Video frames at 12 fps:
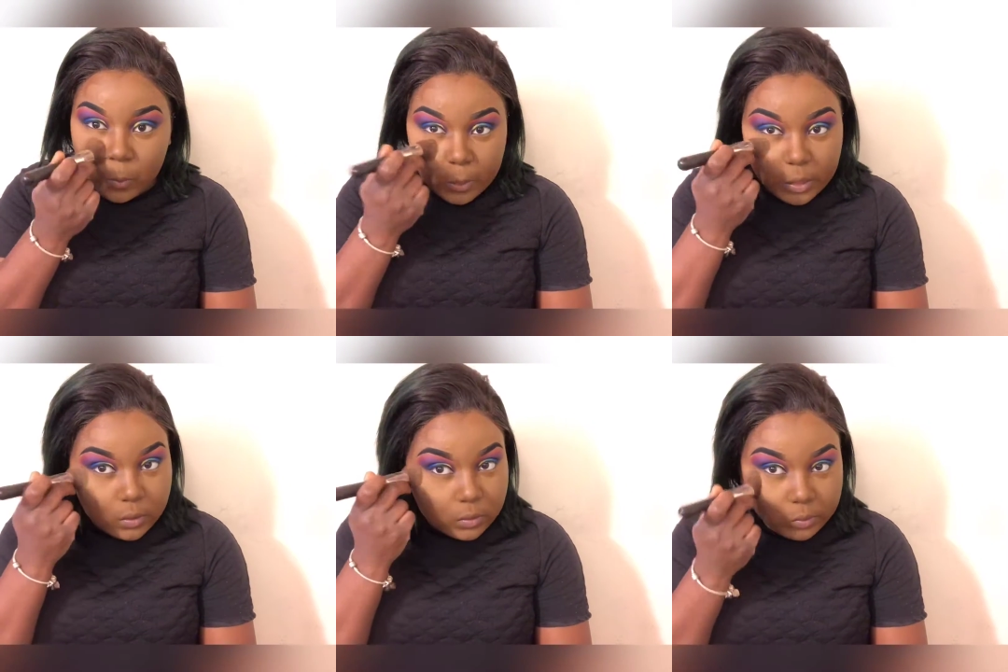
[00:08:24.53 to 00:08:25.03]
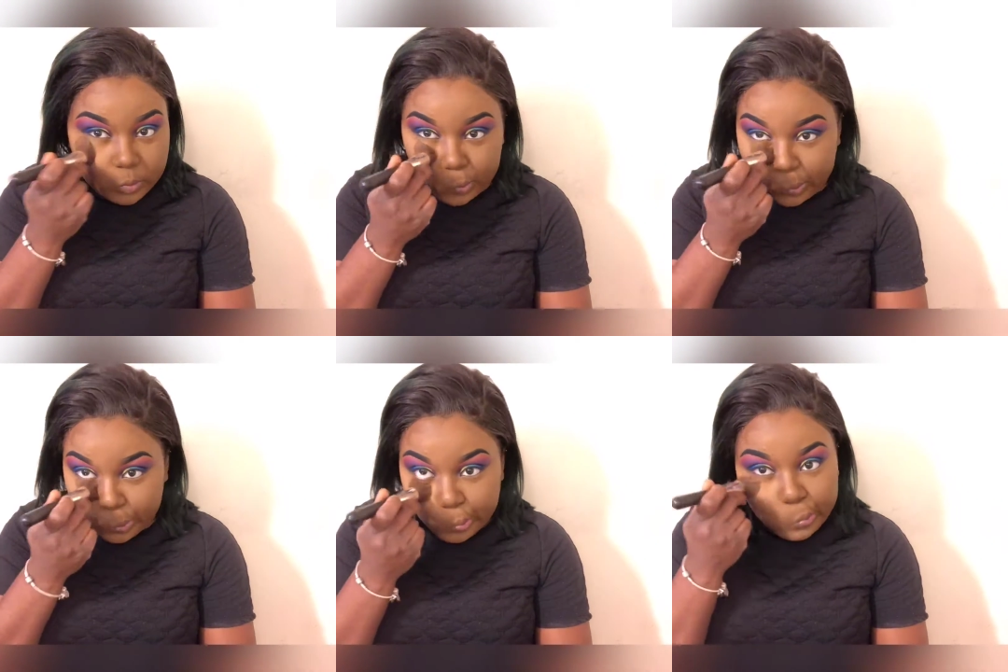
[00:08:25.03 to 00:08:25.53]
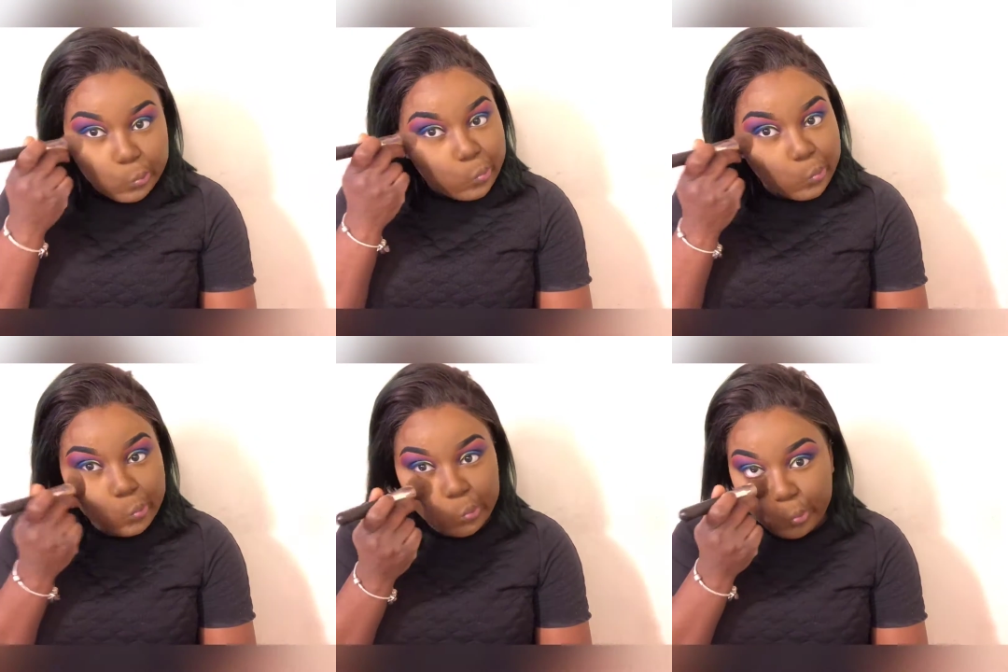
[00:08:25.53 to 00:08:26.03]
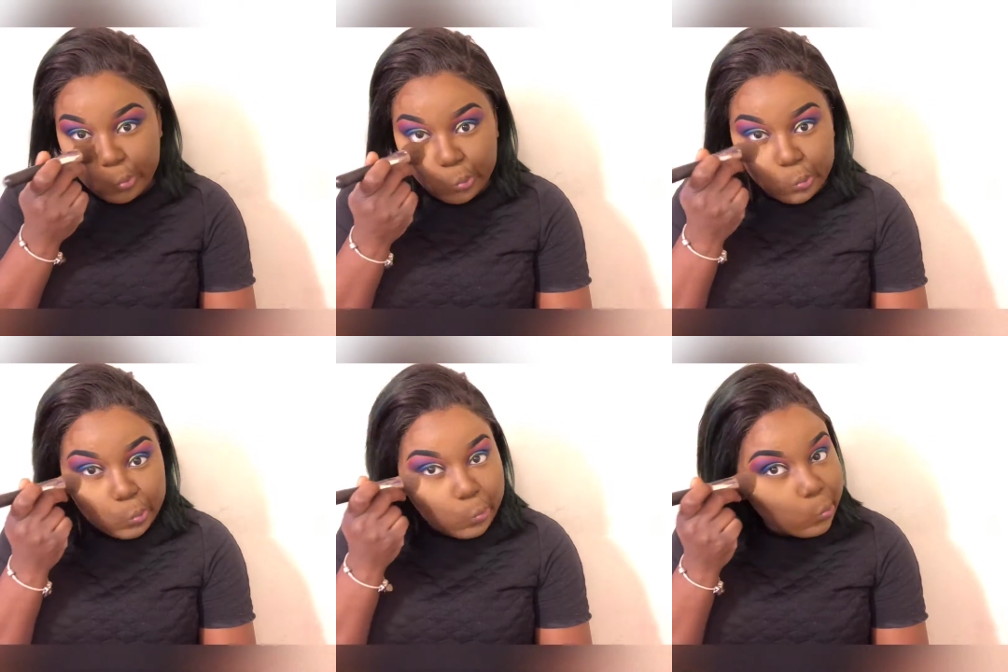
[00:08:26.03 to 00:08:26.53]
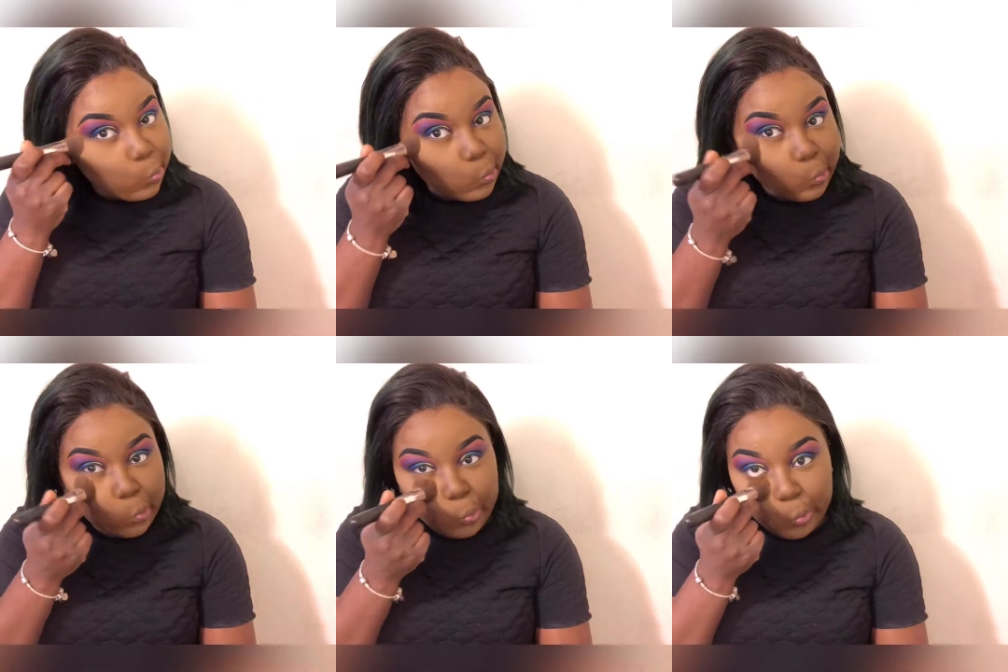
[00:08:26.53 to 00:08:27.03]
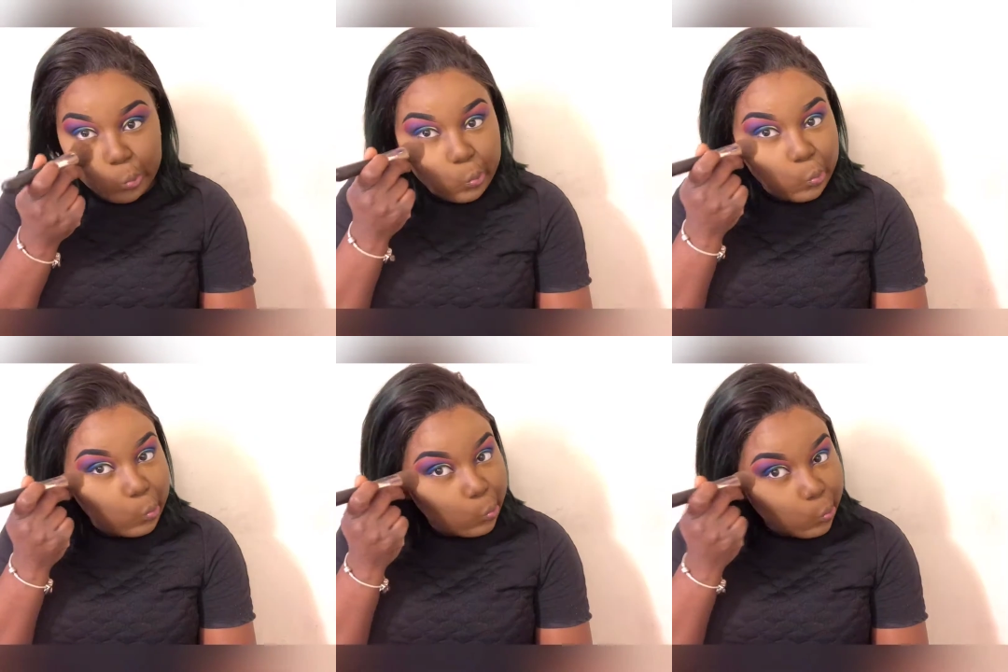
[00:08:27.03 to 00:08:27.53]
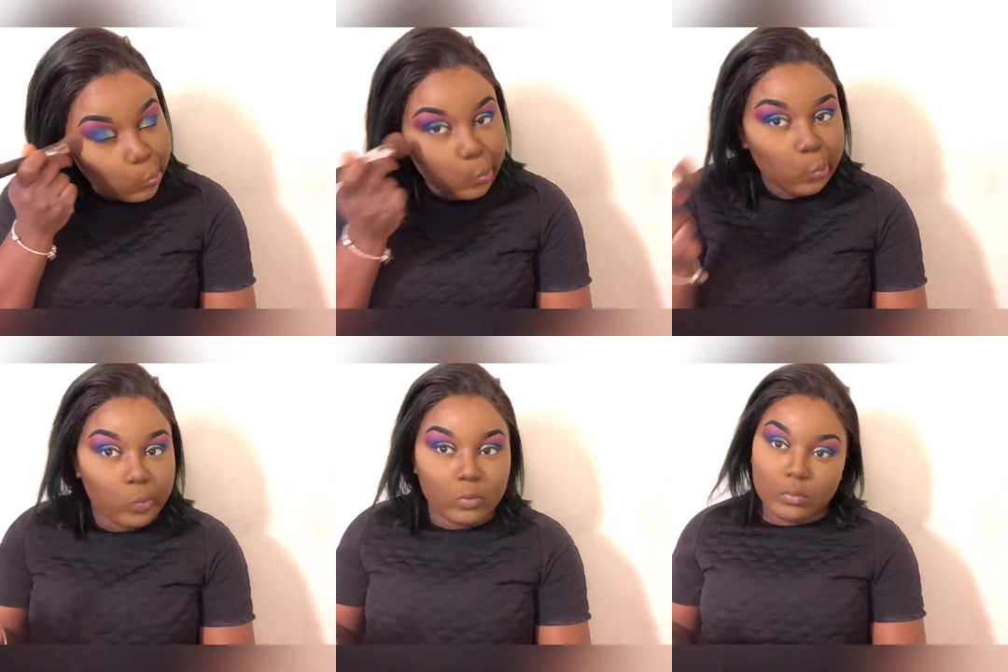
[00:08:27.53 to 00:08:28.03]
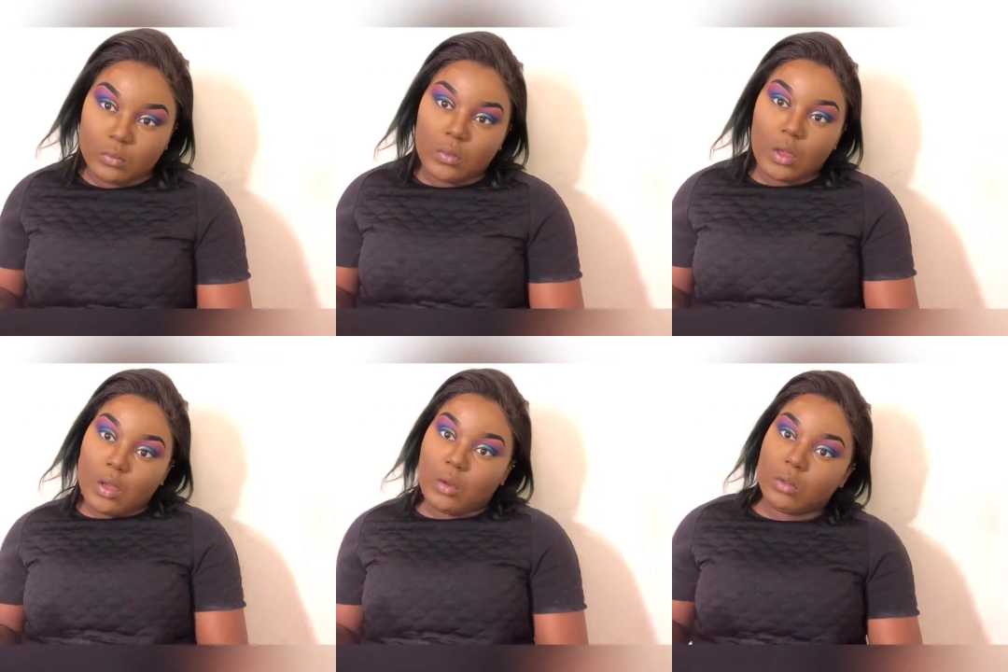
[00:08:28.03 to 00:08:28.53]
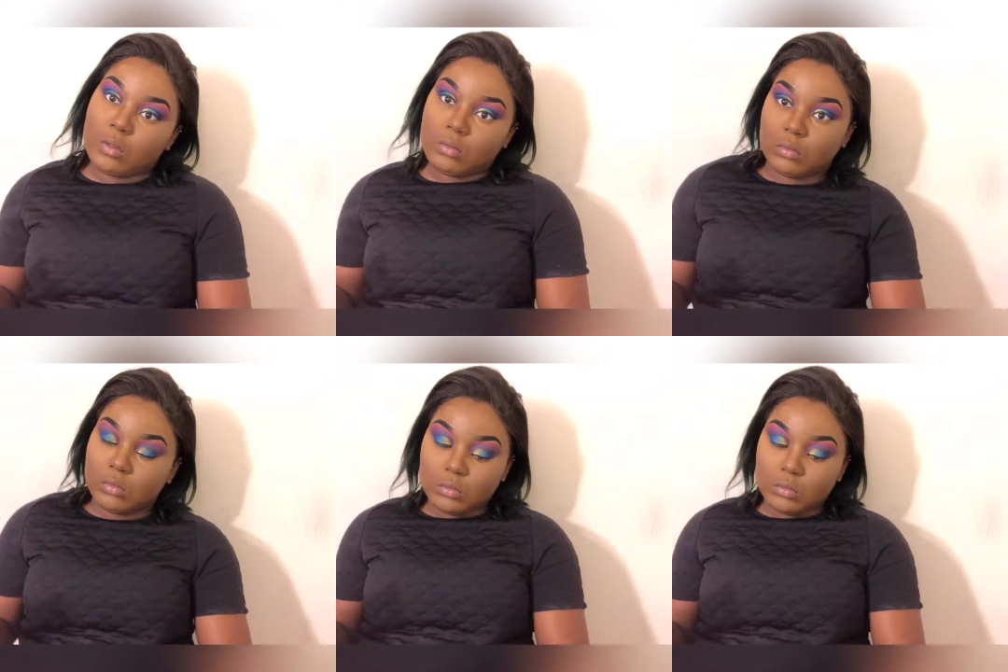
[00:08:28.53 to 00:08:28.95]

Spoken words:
And I'm pressing it, and just making sure it gets in.